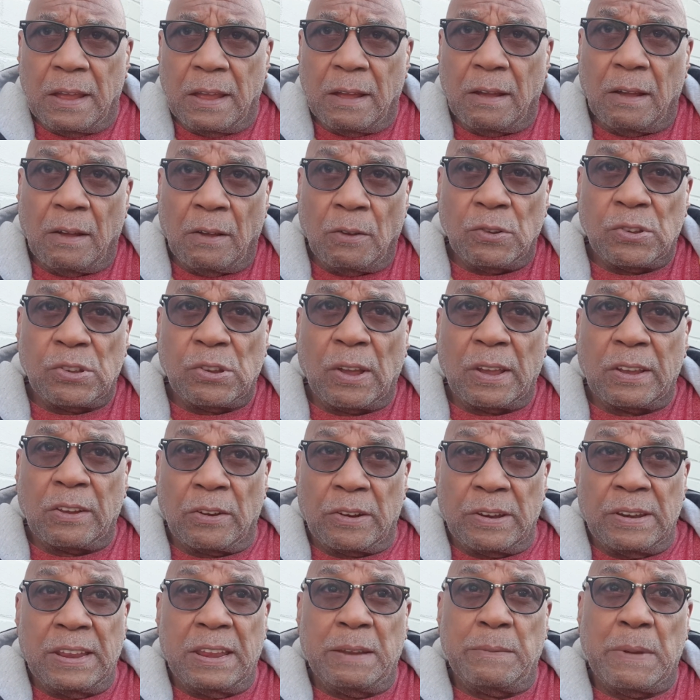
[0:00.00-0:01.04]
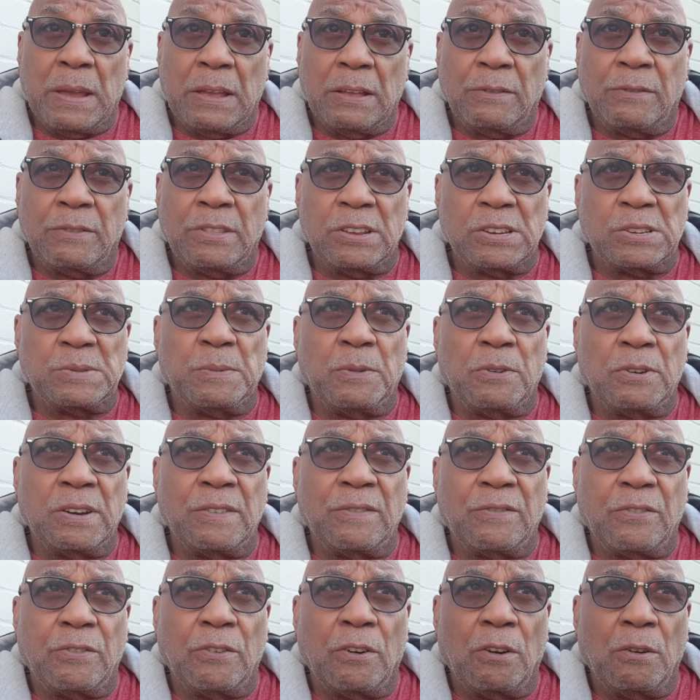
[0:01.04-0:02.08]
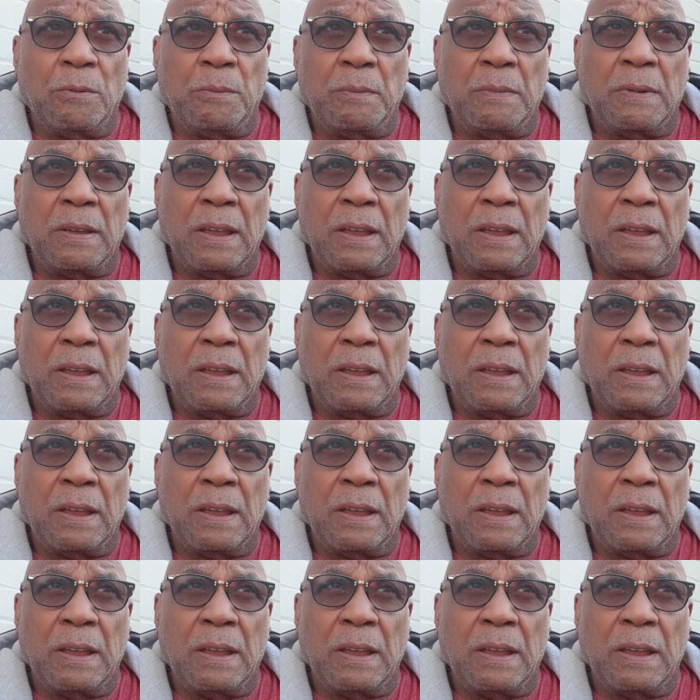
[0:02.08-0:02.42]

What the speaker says: Also, I got an email this morning from